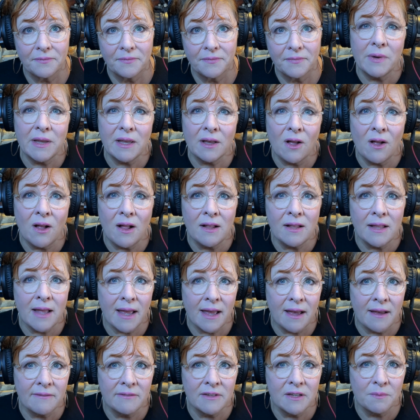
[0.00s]
We all
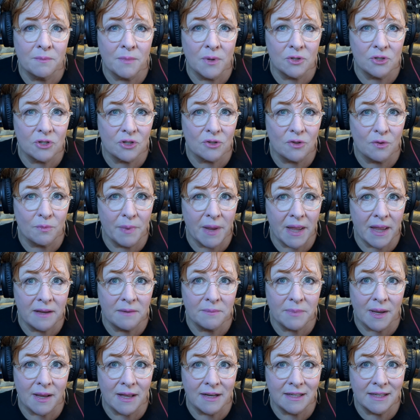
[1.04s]
have an emotional pain
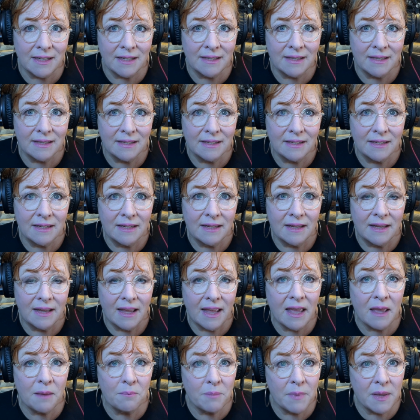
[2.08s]
body,
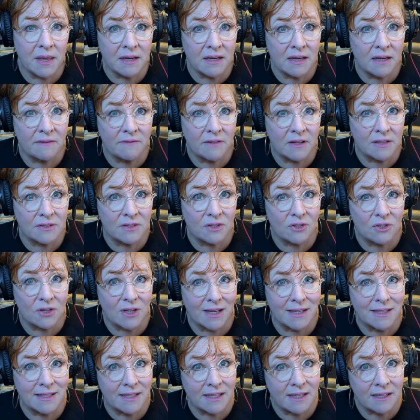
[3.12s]
and many of us are
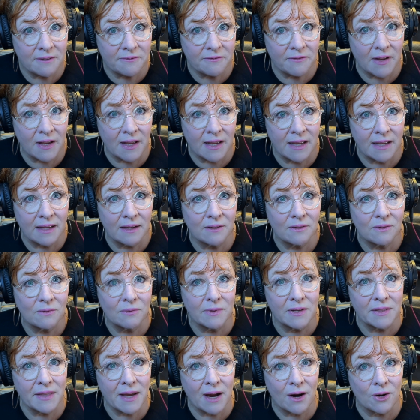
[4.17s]
identifying
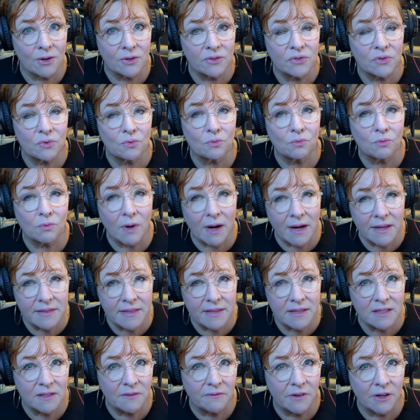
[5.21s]
with ours right
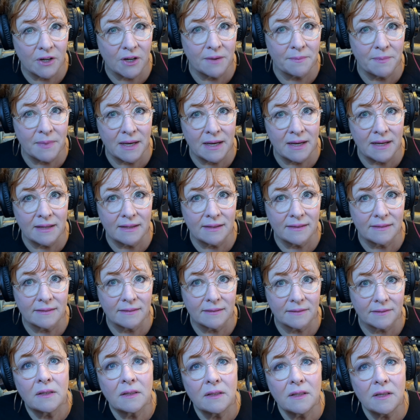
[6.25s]
this very minute.
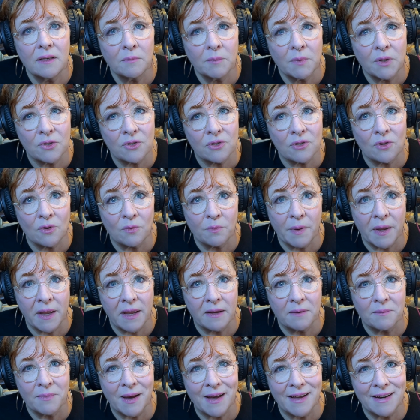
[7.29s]
The emotional
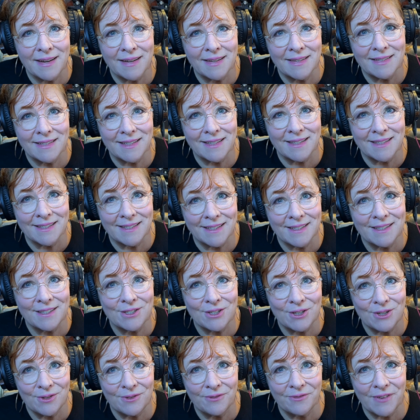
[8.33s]
pain body exists in
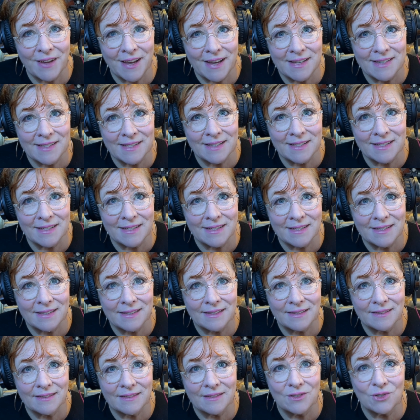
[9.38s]
two phases,
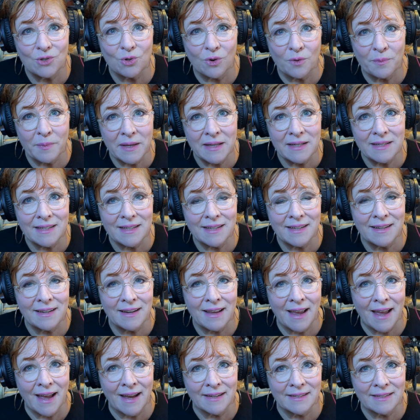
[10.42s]
dormant and
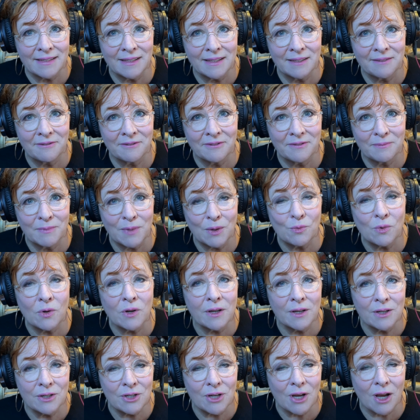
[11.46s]
active. We're
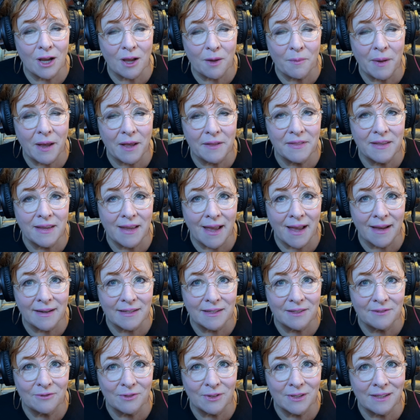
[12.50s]
going to talk about the
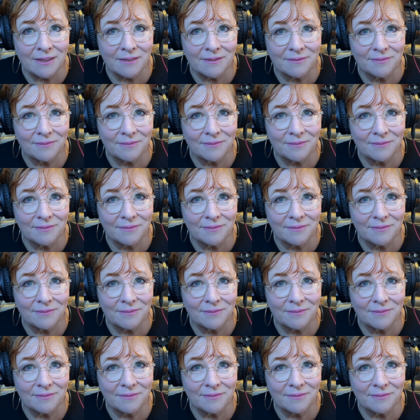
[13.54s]
active one.